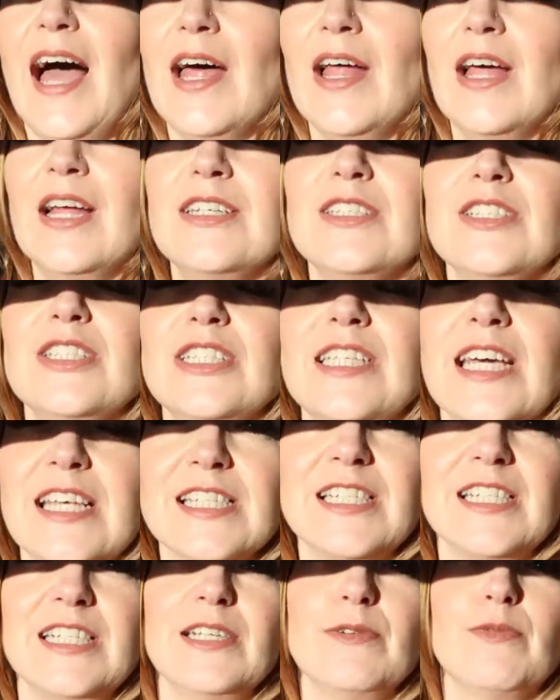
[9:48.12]
And
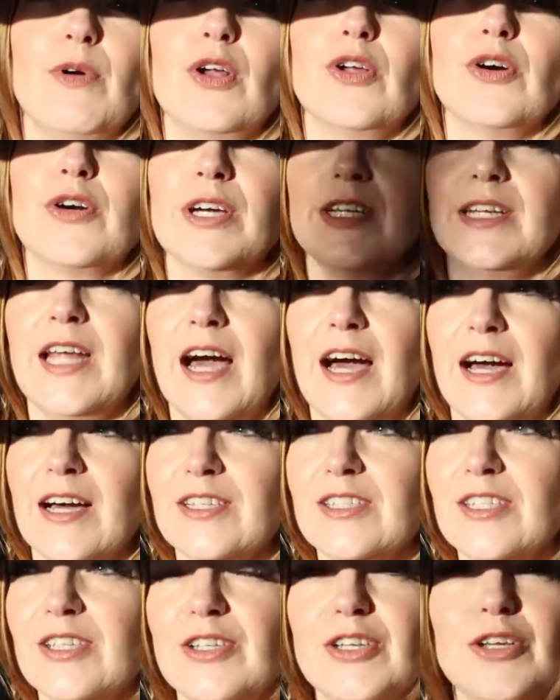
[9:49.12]
yesterday we're looking
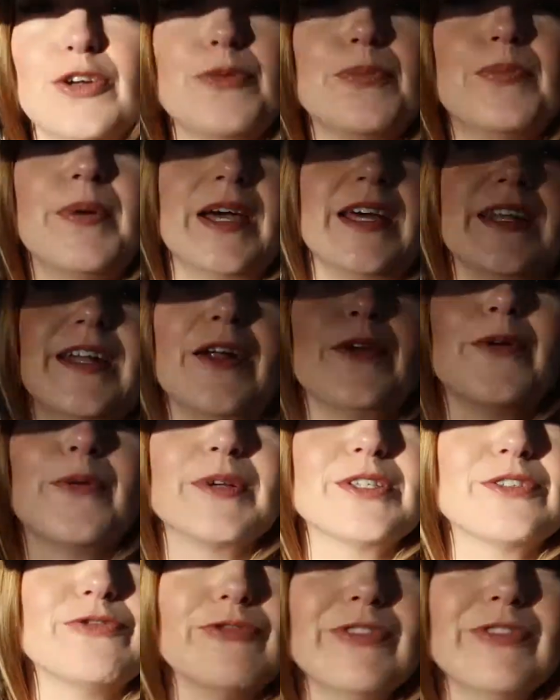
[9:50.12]
at a new bin. I know it's